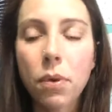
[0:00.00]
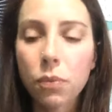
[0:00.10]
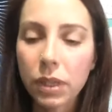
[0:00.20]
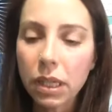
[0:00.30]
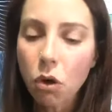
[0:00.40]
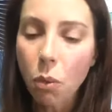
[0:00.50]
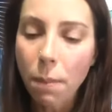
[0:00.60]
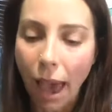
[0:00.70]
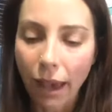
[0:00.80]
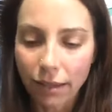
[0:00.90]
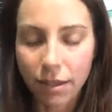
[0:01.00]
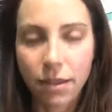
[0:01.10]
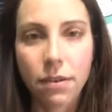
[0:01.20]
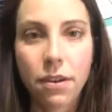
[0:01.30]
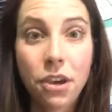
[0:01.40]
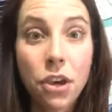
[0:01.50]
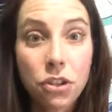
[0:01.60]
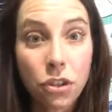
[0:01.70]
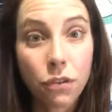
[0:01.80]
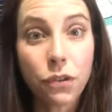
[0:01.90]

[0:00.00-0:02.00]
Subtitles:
but really go back to the